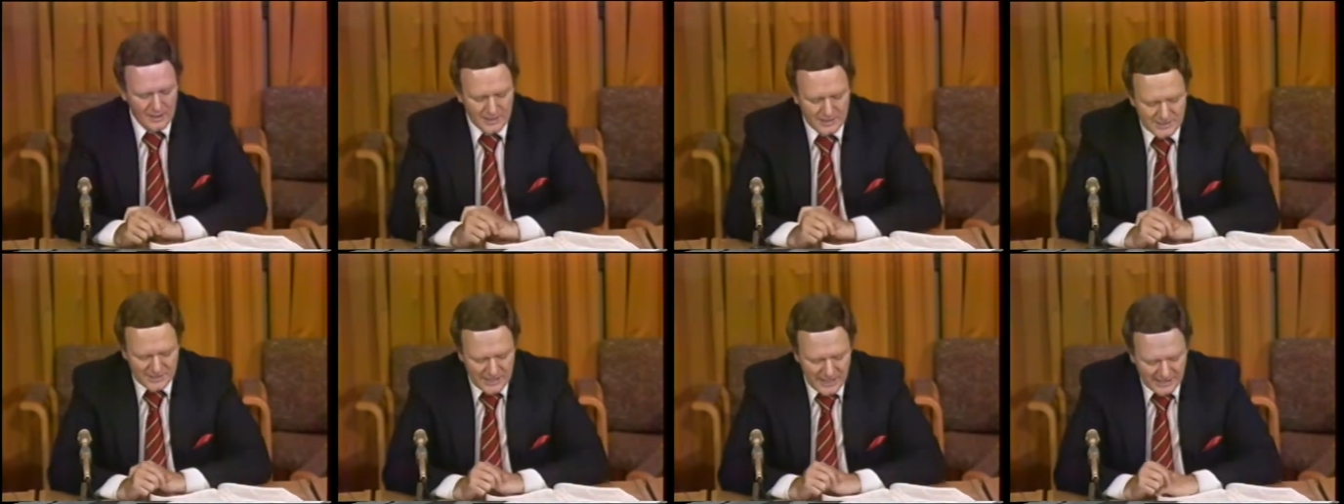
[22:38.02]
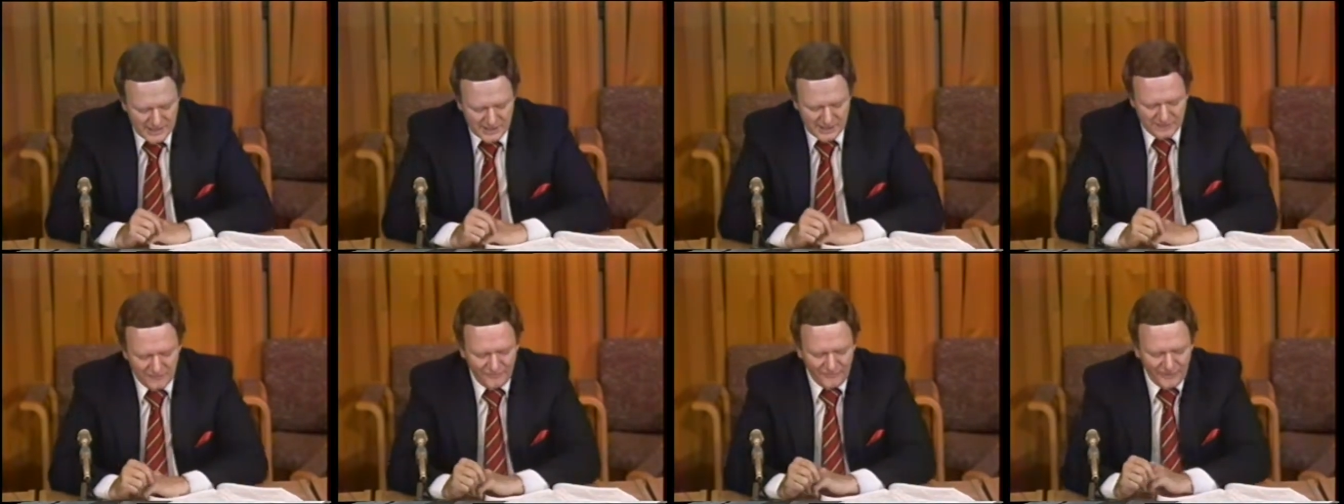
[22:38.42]

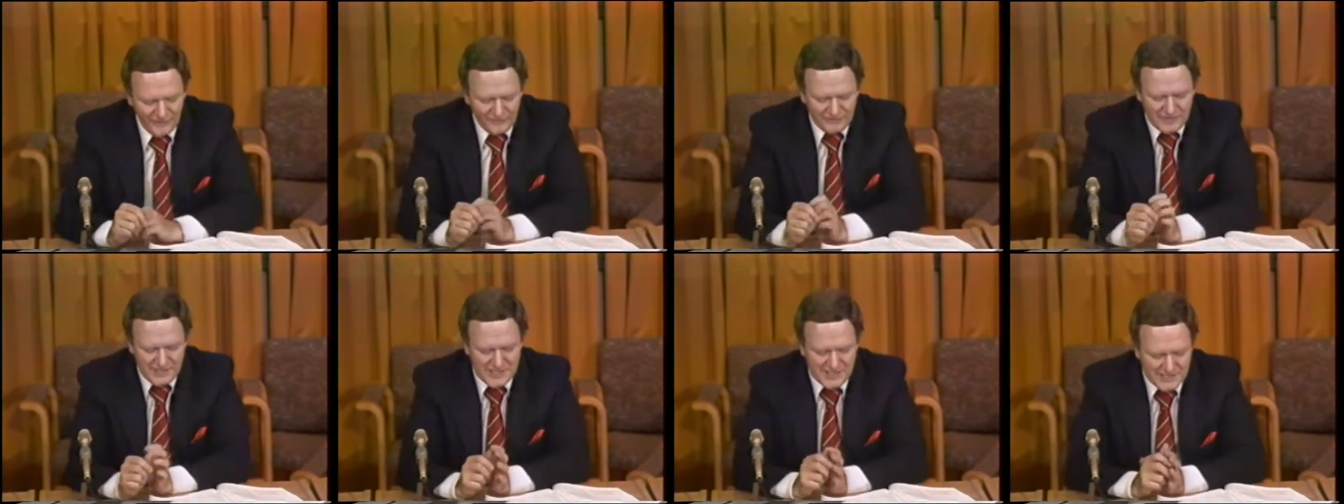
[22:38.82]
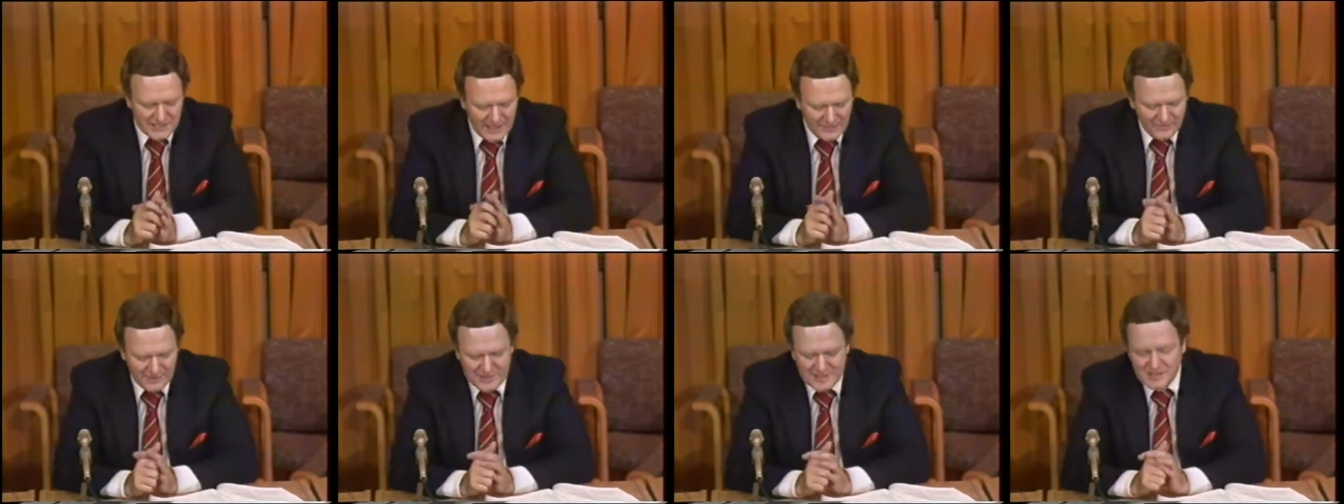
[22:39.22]
Section
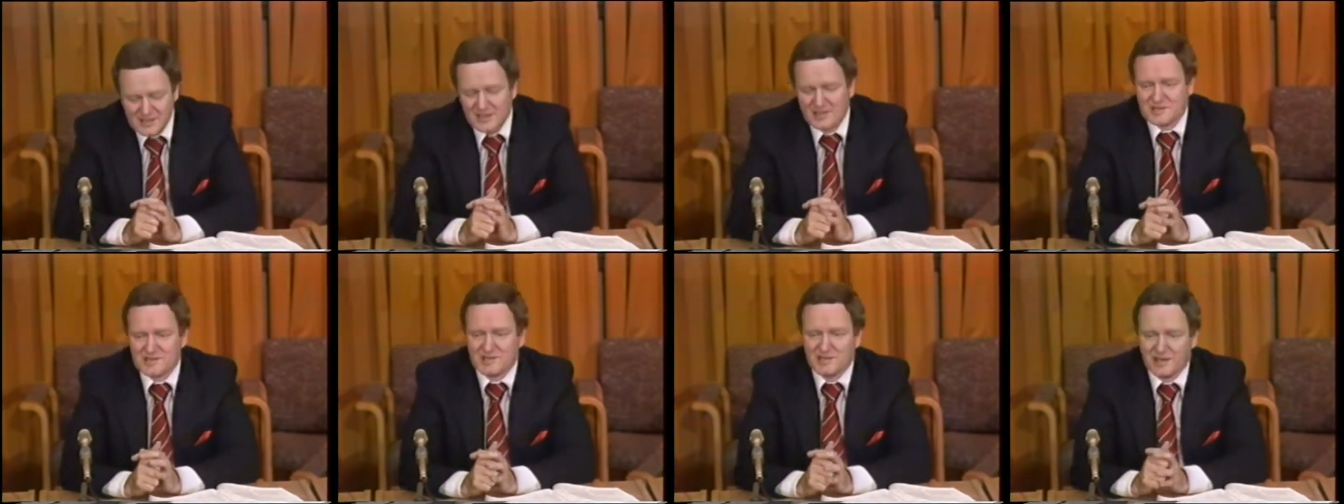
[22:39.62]
57 says